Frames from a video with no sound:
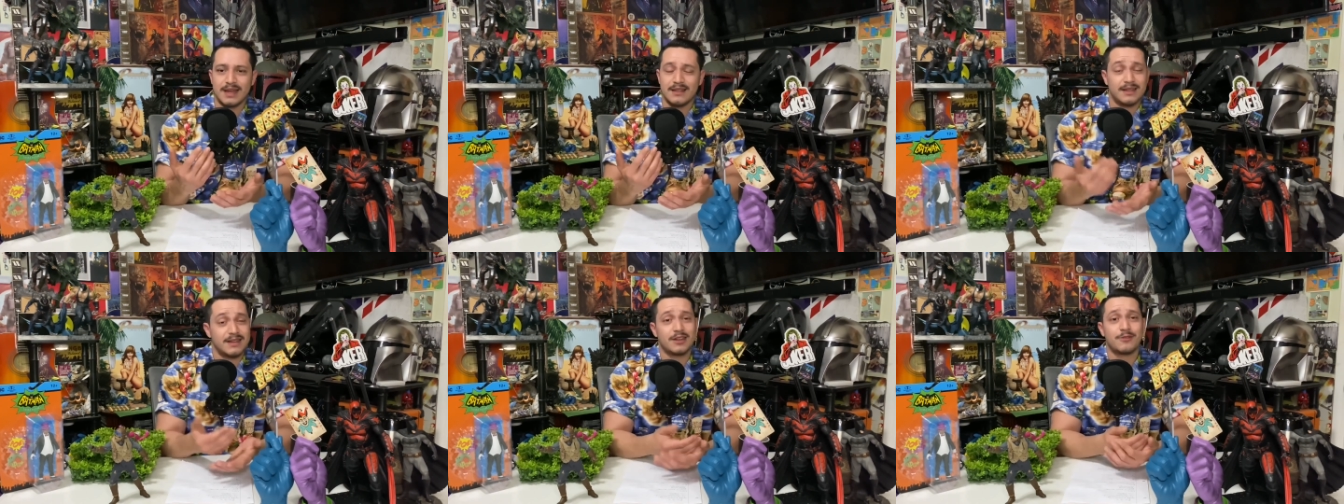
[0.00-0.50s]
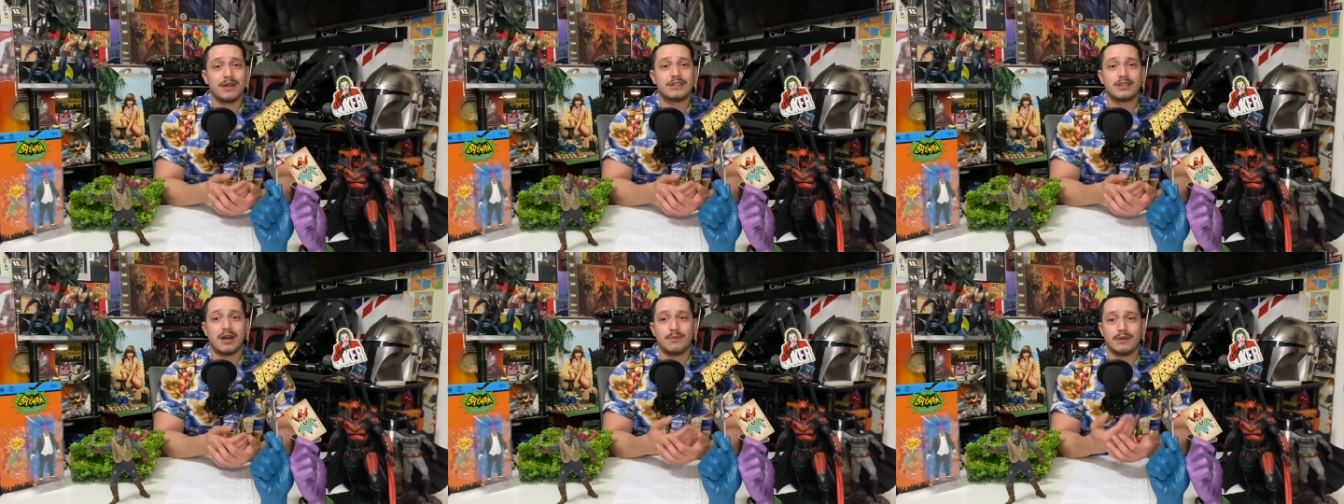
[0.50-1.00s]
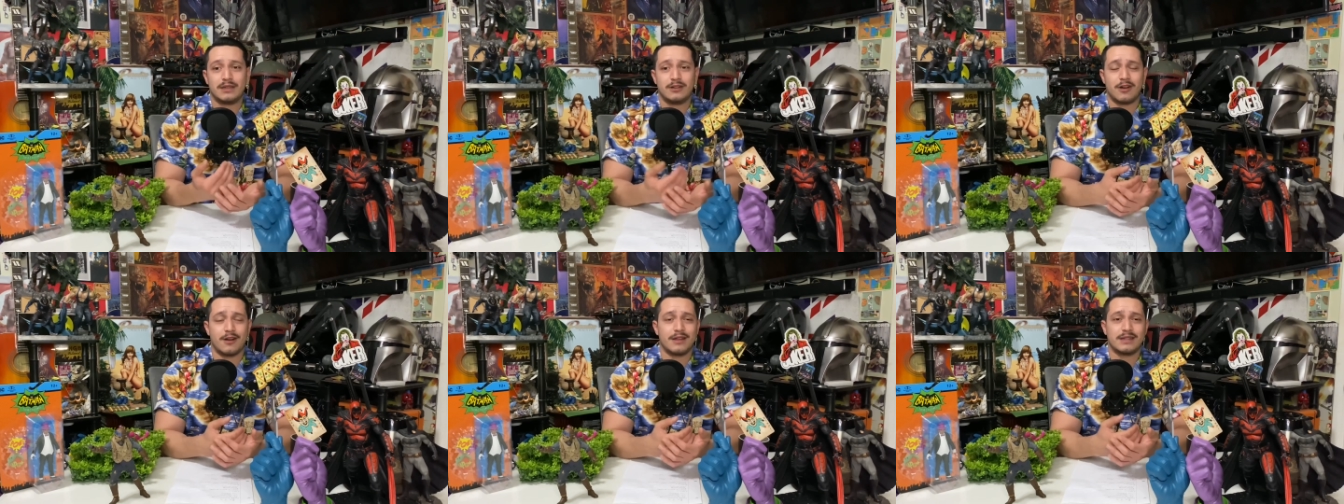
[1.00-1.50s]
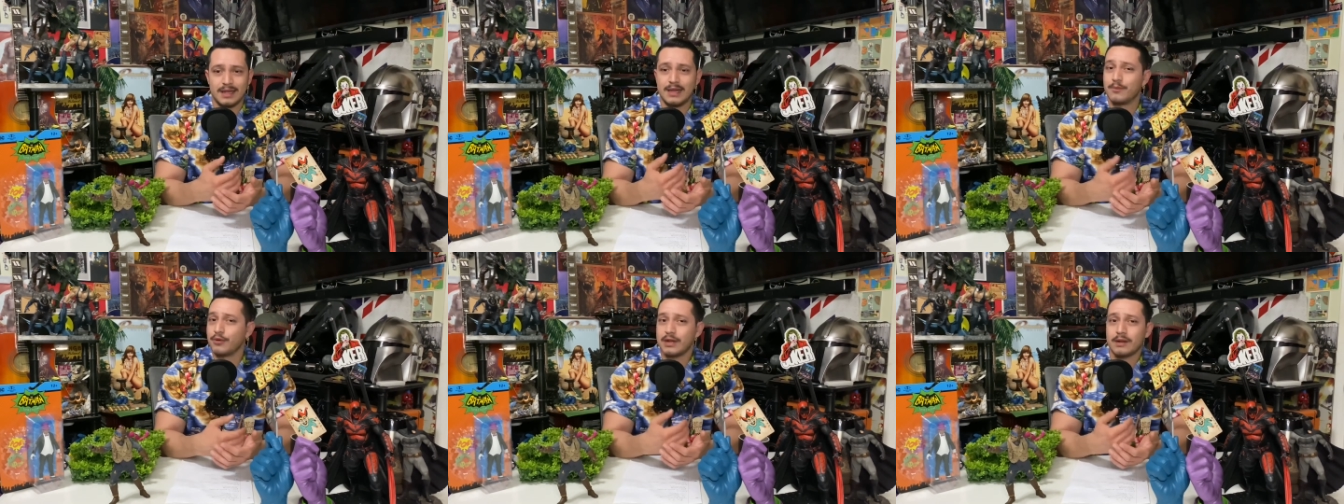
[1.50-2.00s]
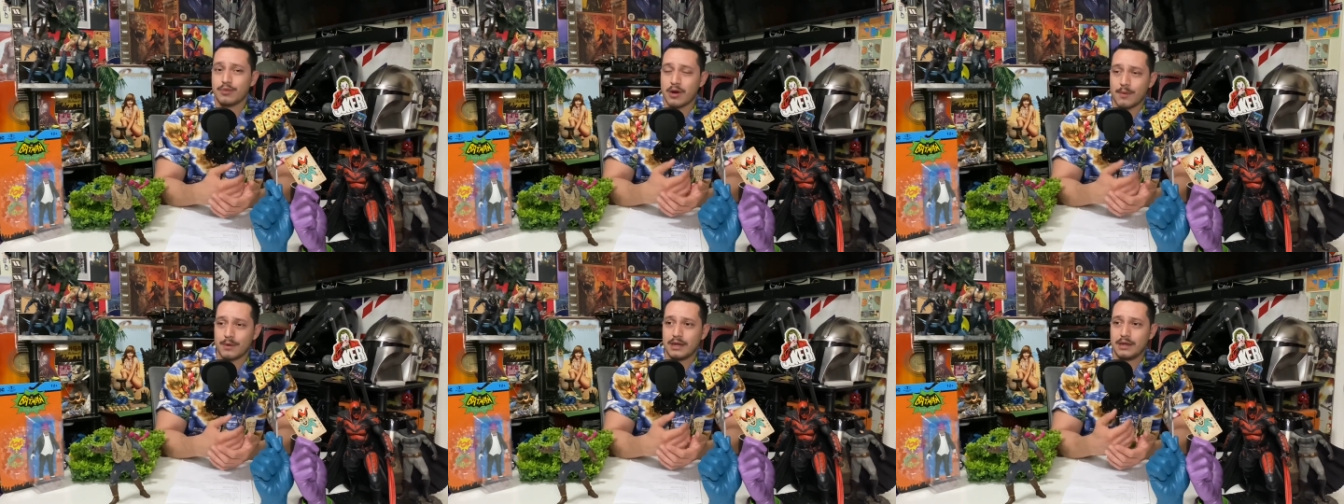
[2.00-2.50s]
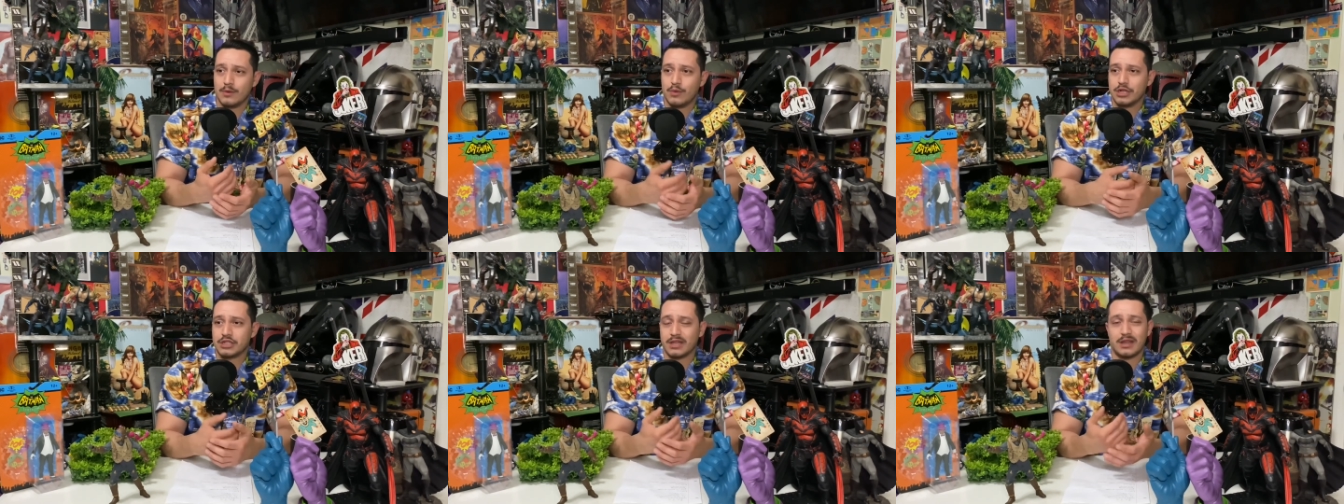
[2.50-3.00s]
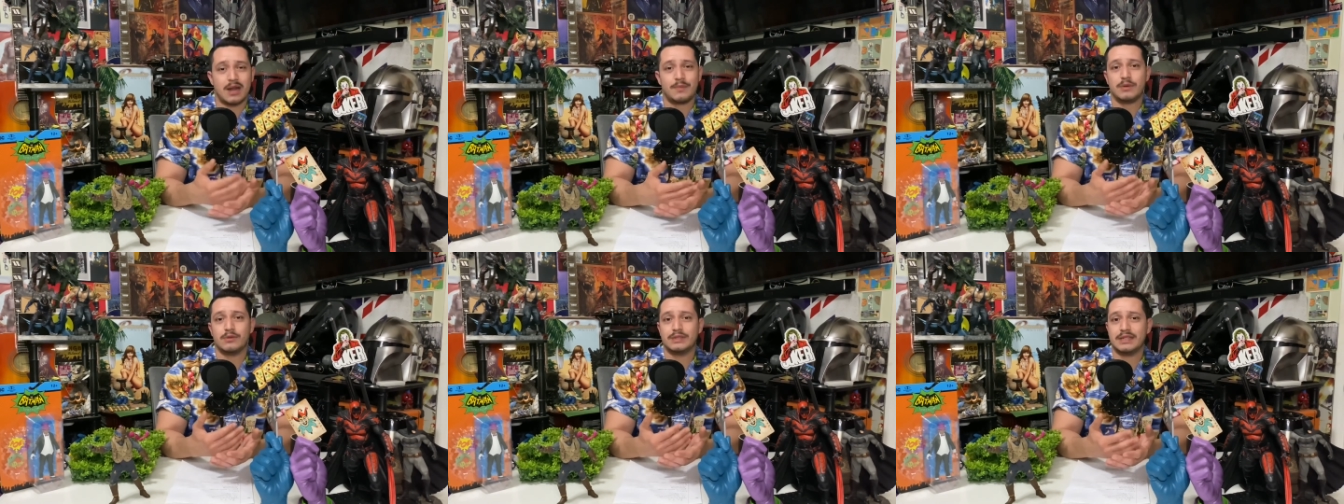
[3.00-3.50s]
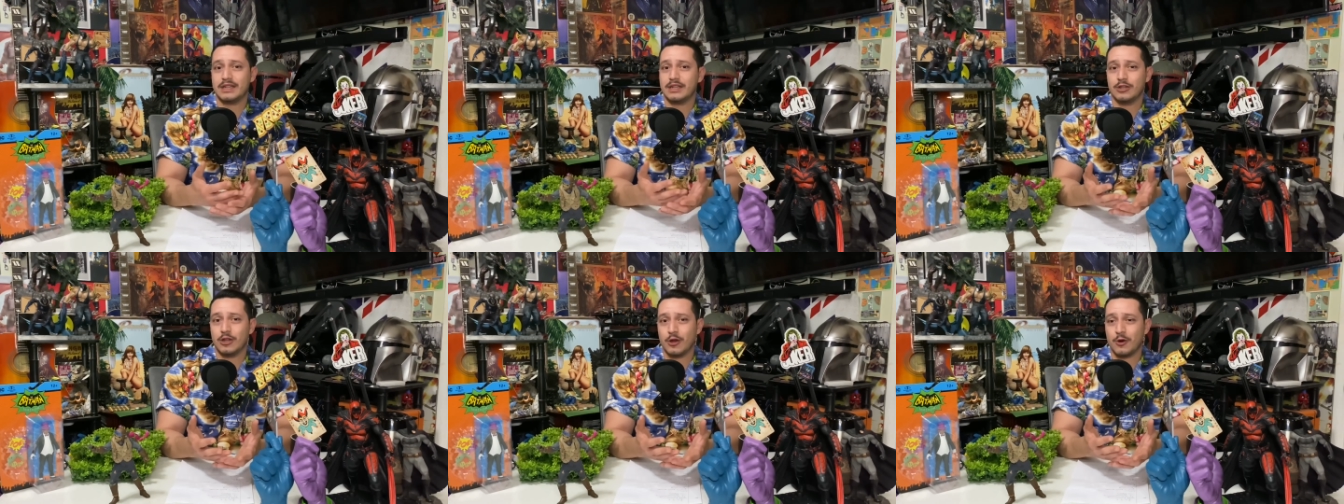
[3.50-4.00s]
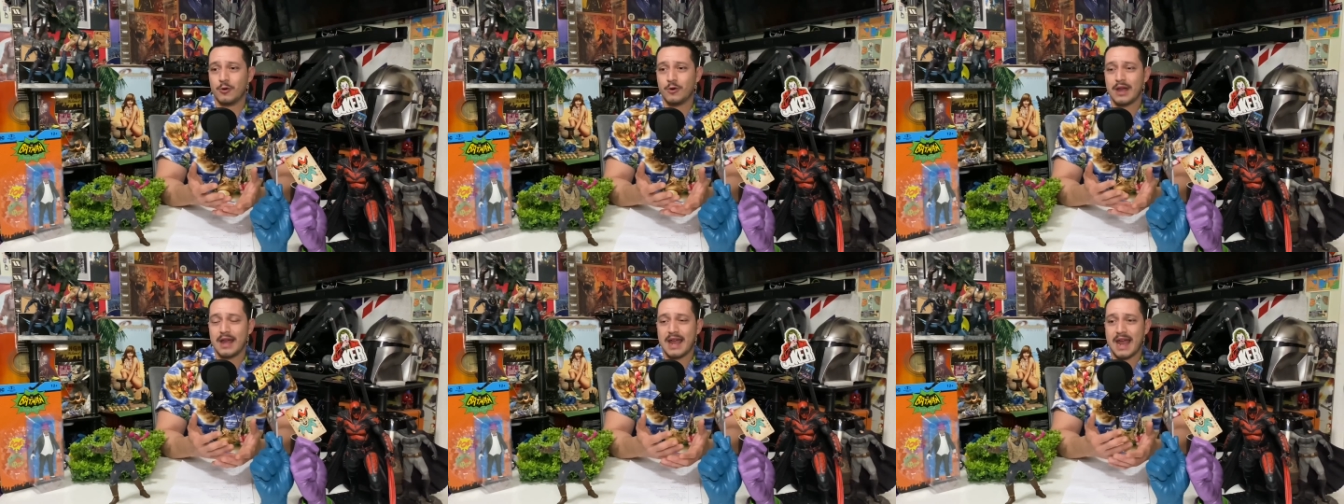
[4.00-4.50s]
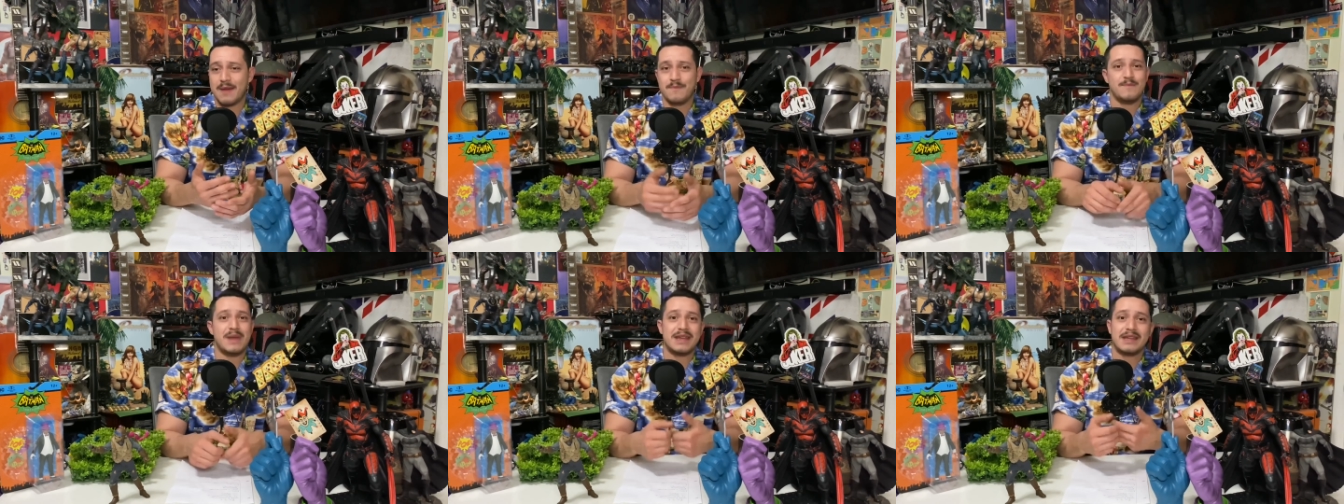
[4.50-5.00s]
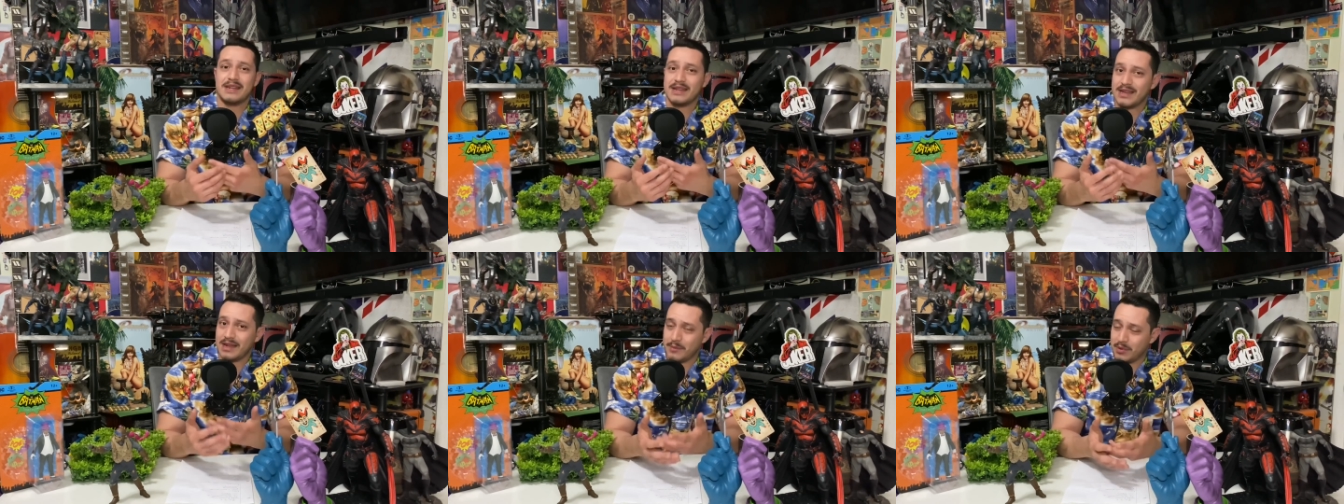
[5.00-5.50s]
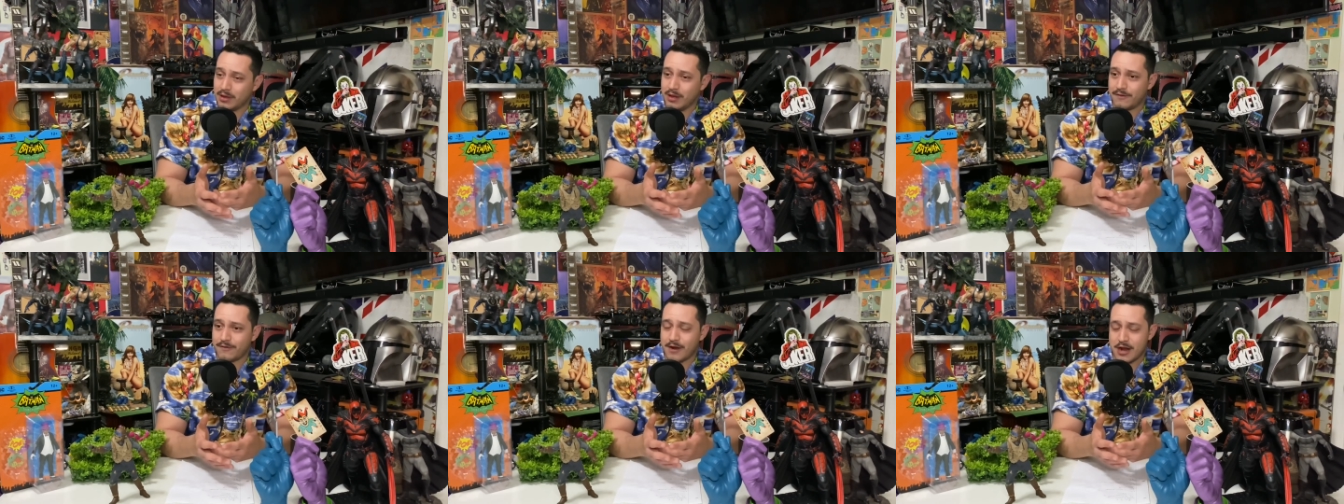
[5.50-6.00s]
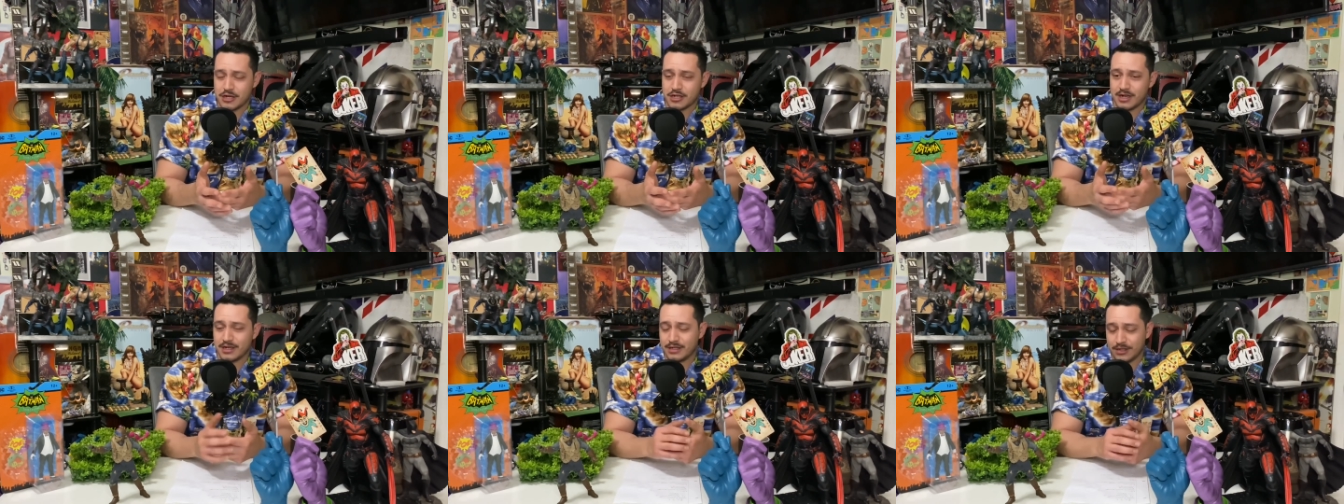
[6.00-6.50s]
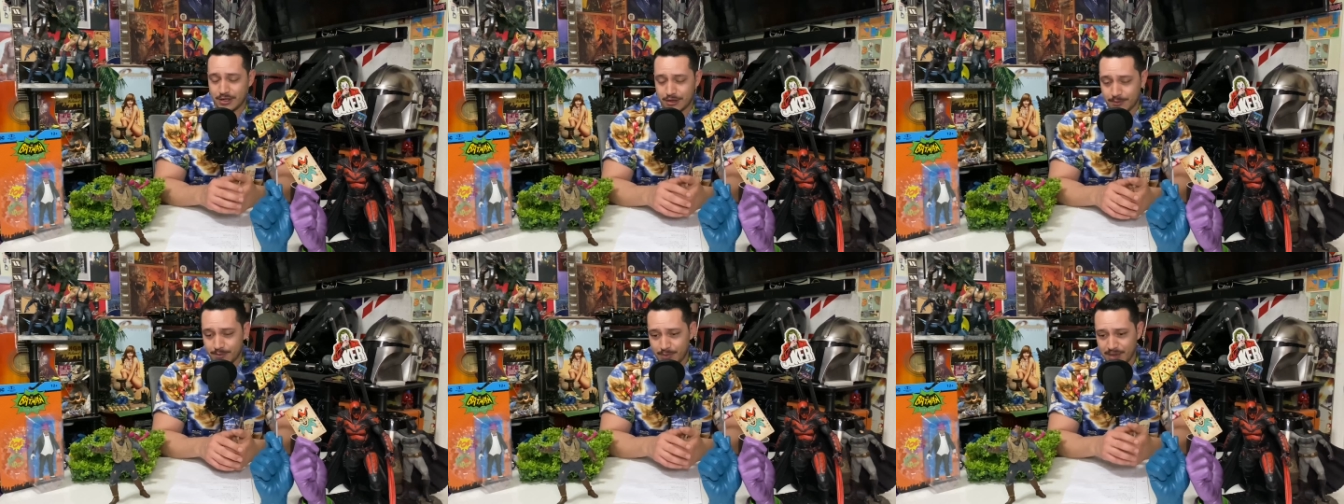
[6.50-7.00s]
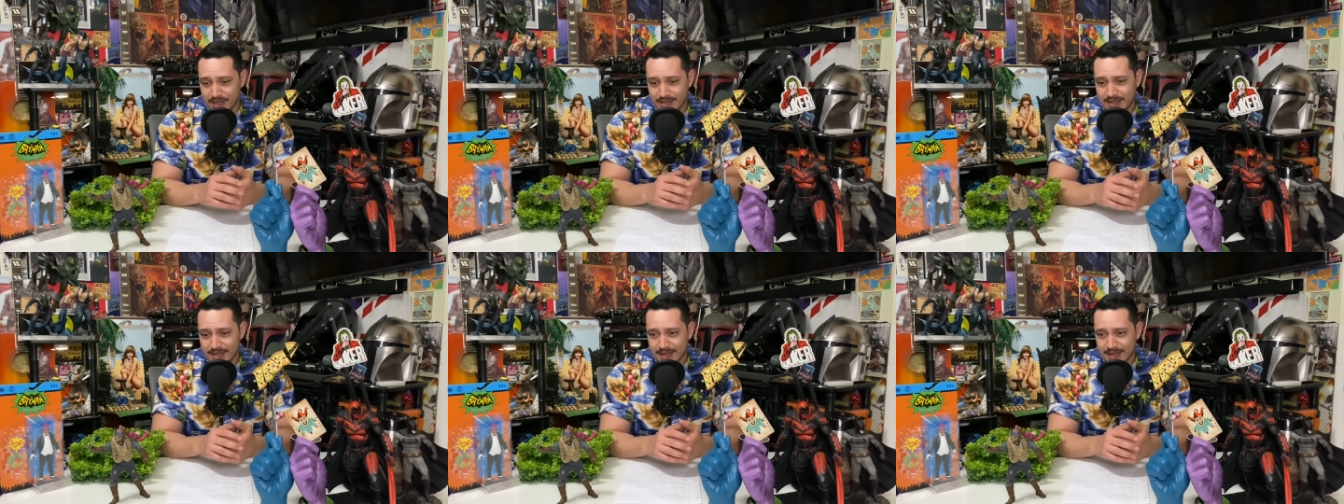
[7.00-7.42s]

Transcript: they did a great job with Guardians in bringing a property in which a lot of people didn't know and making it a beloved franchise, you know? But.